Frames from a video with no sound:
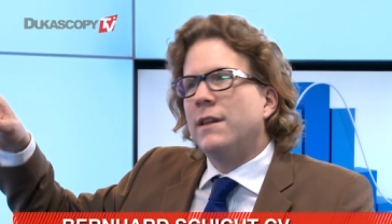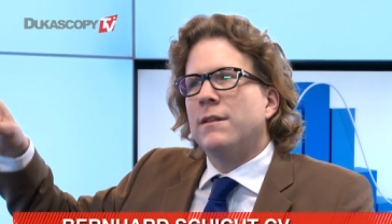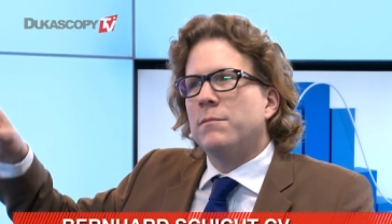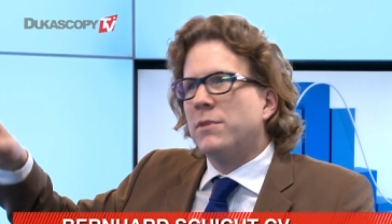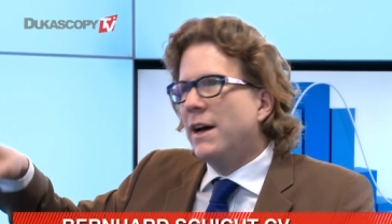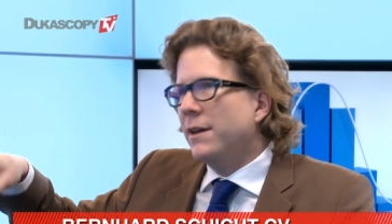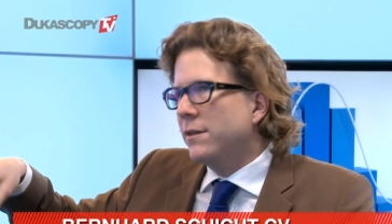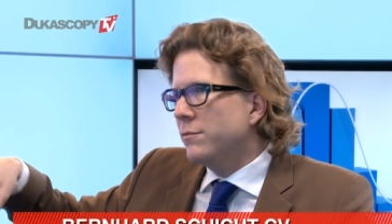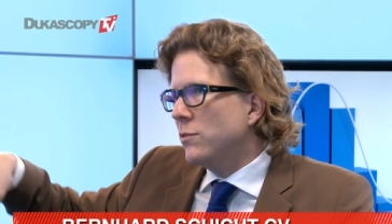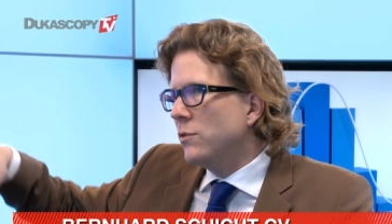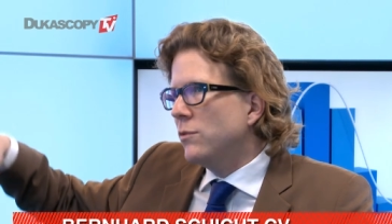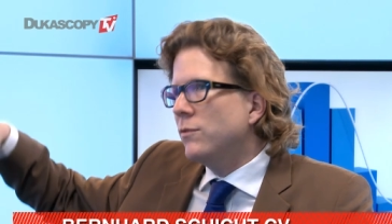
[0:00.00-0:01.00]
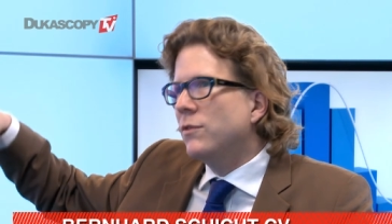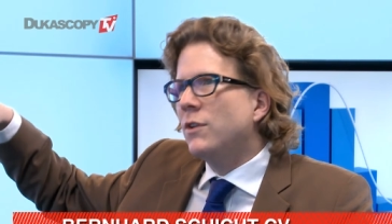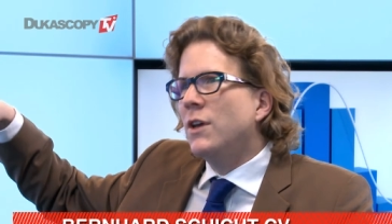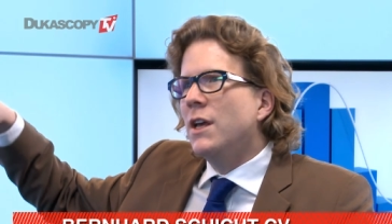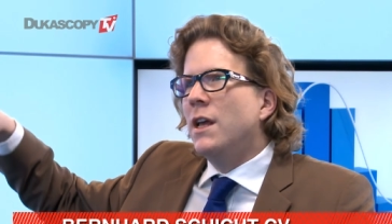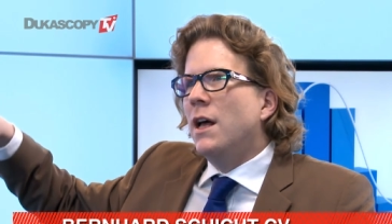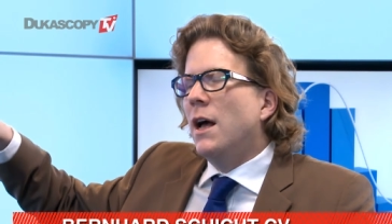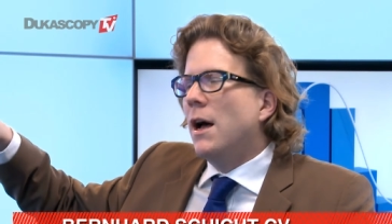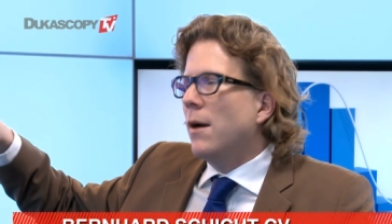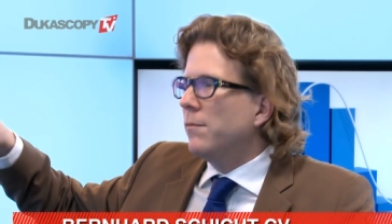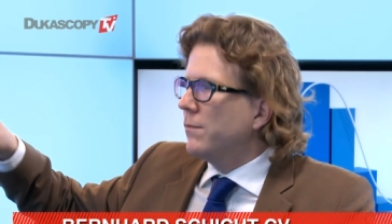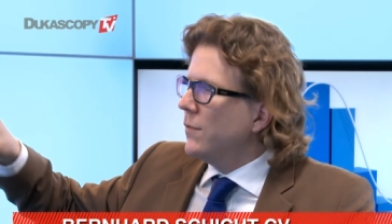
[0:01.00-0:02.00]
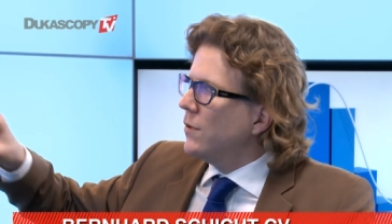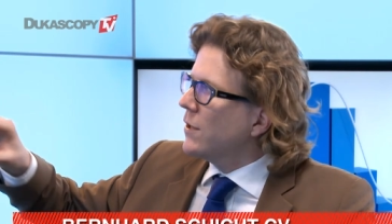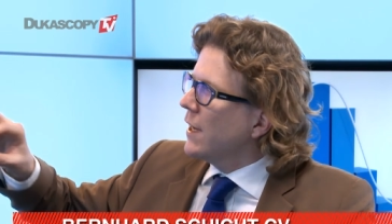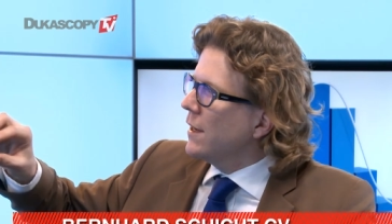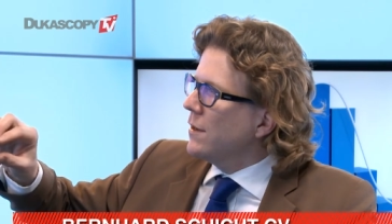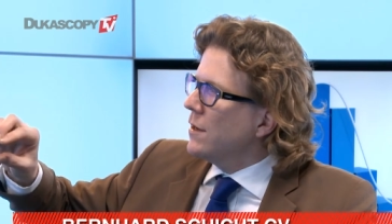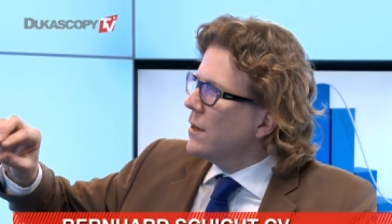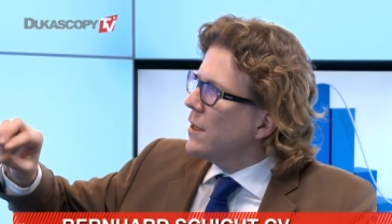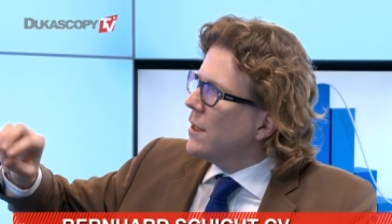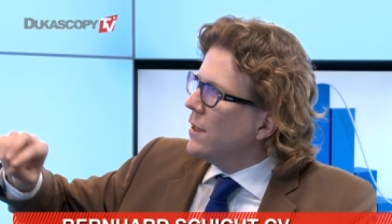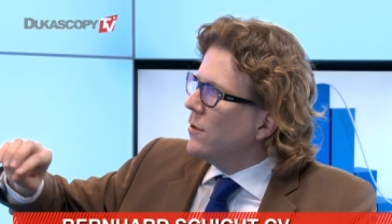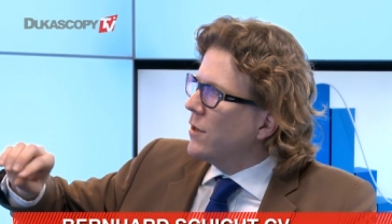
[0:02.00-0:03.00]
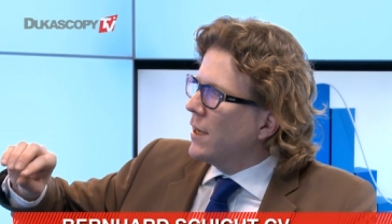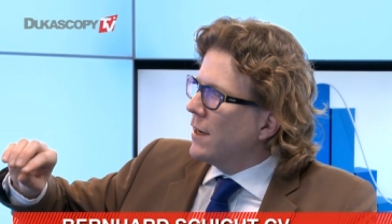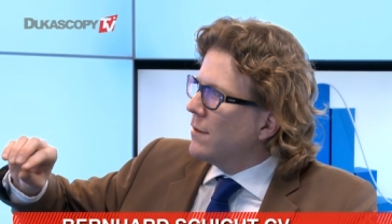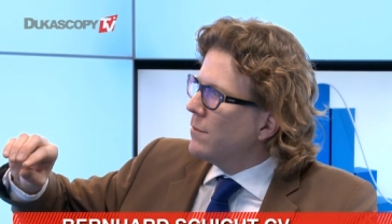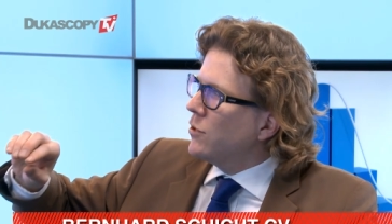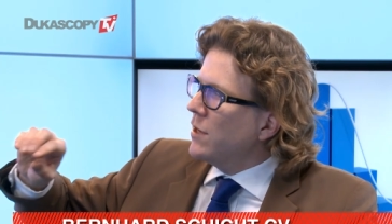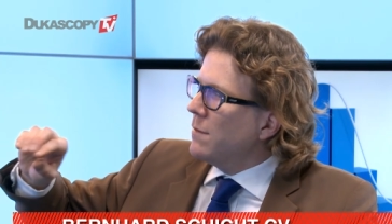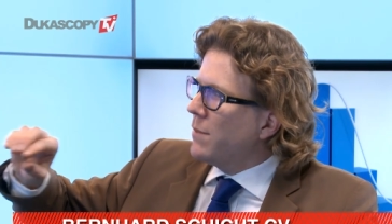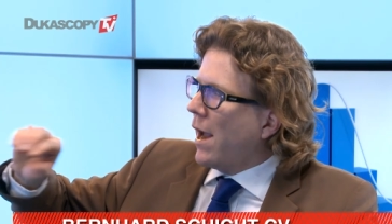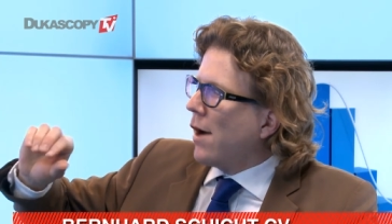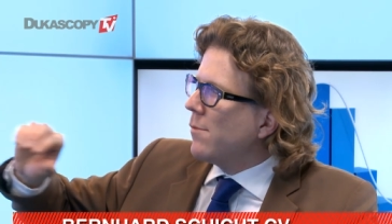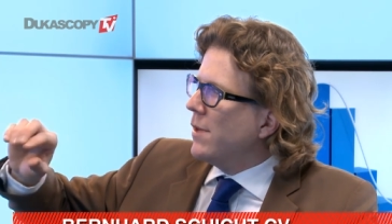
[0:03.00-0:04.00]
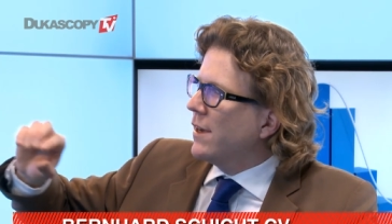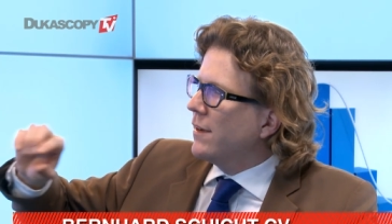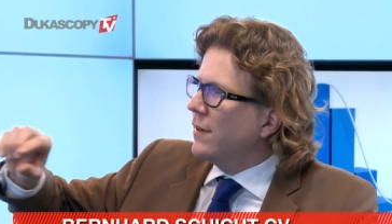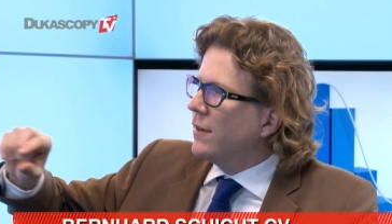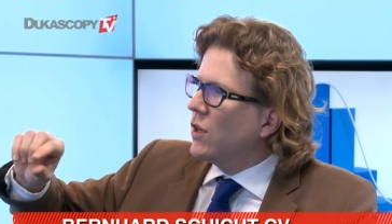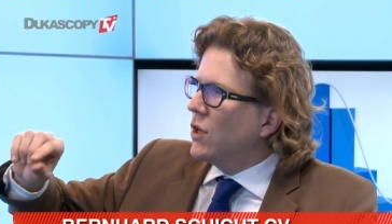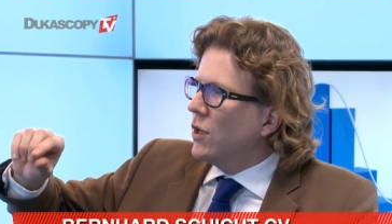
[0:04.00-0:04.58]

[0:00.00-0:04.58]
and the price moves, you can put in parameters.